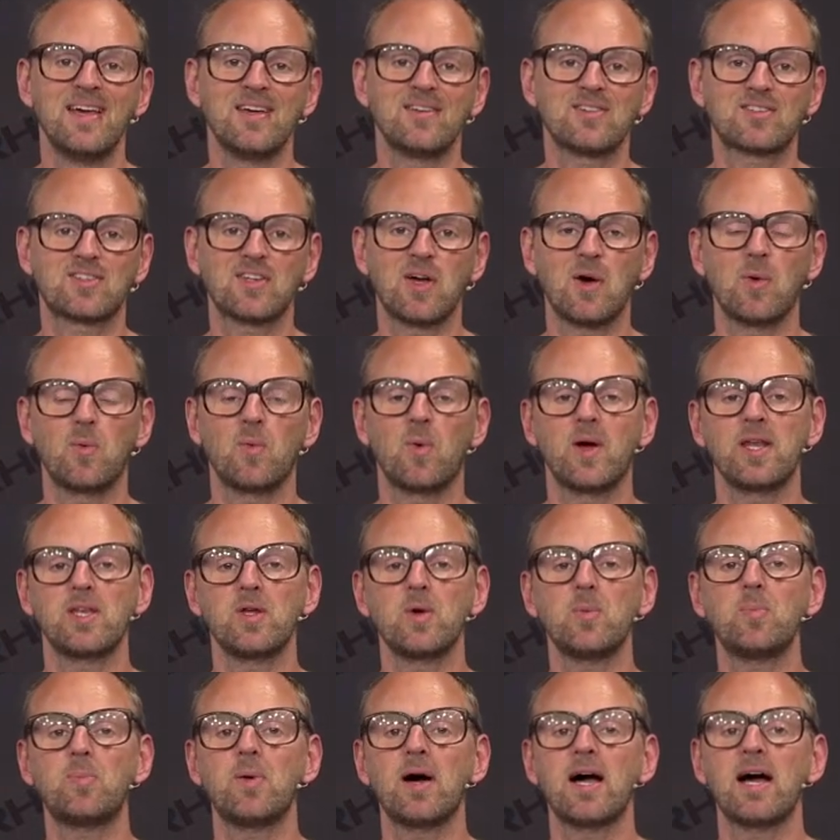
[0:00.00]
So when
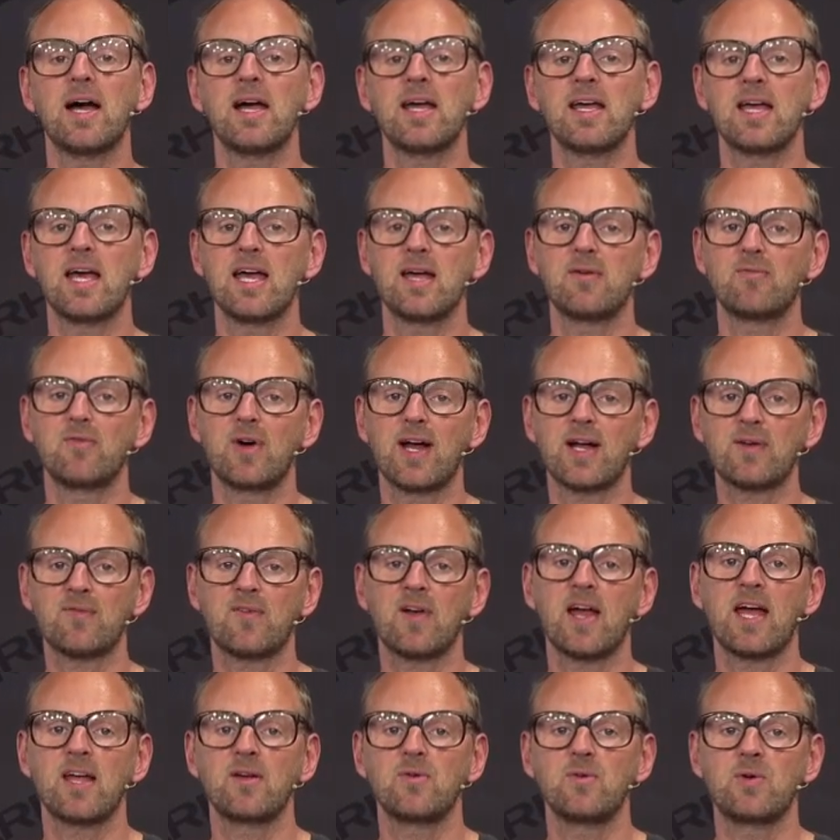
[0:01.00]
you buy a
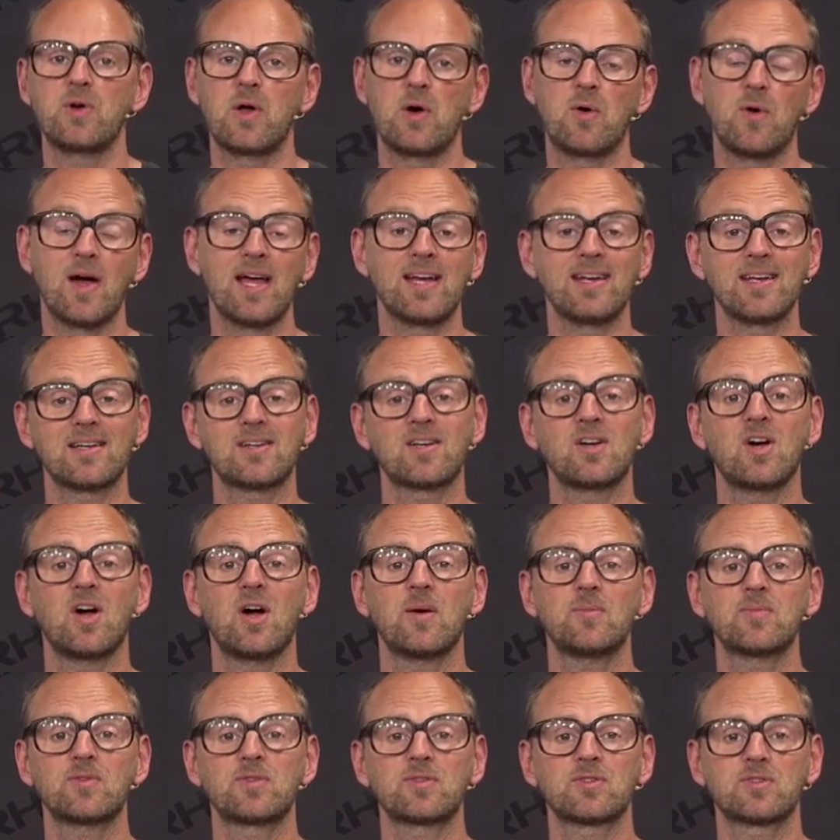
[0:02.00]
Ragfly Uno and it
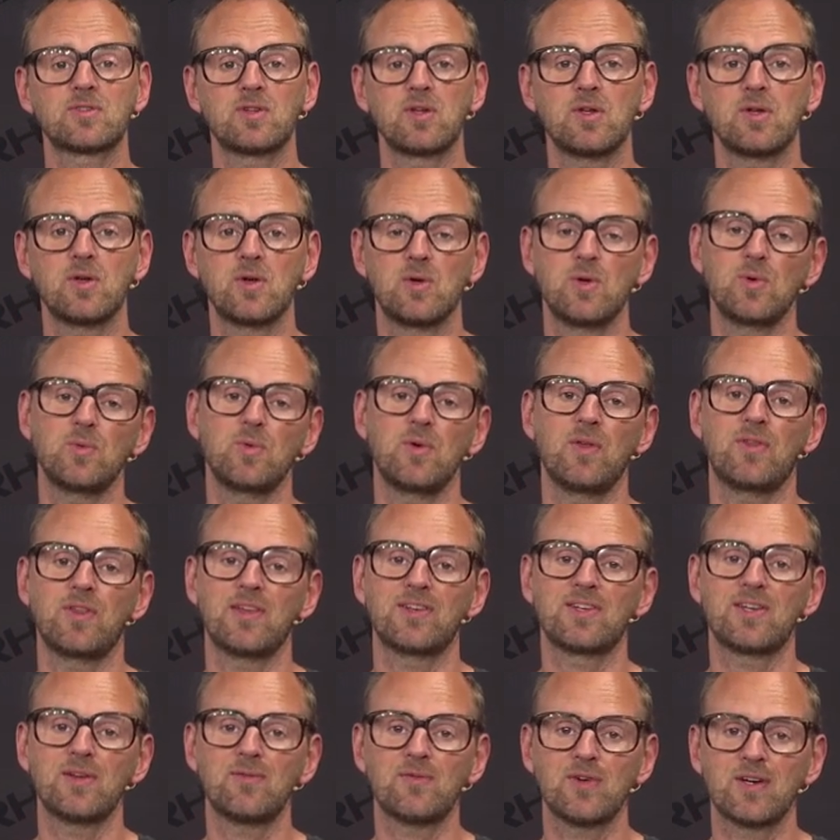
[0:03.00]
comes to you with
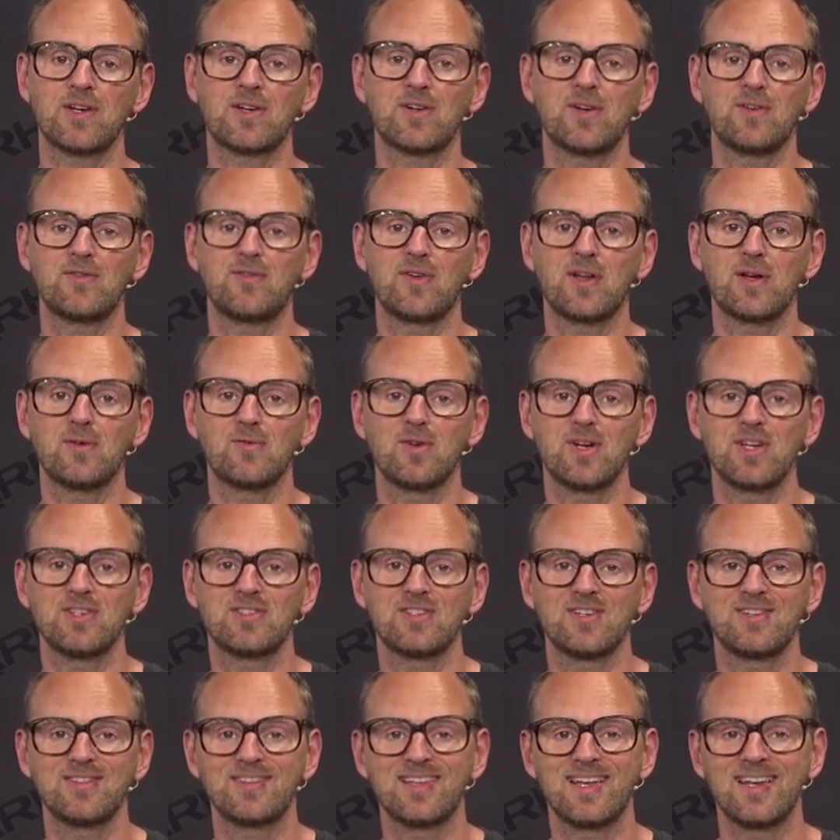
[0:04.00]
a different
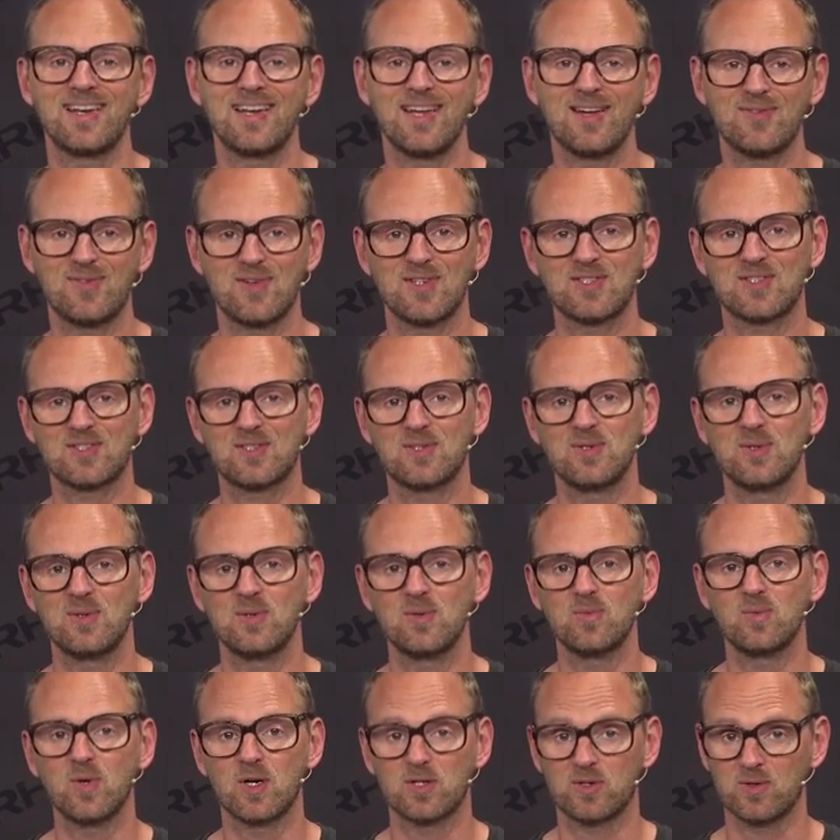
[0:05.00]
configuration than
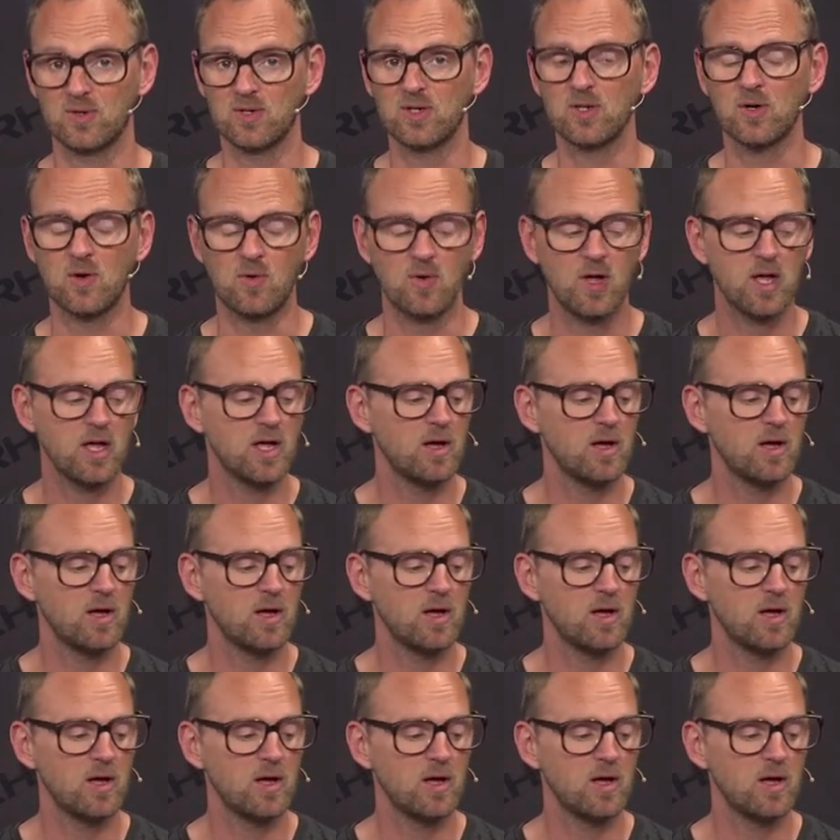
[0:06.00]
FS2, what do you do?